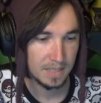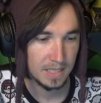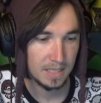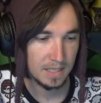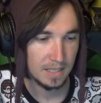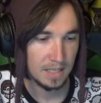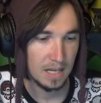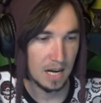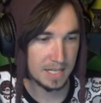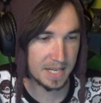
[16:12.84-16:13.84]
them.
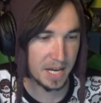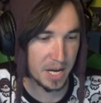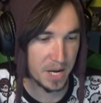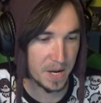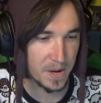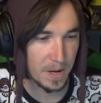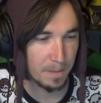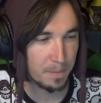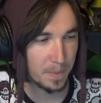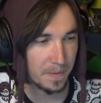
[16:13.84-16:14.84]
A
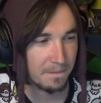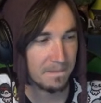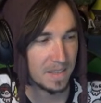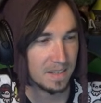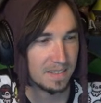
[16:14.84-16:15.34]
ski! that's,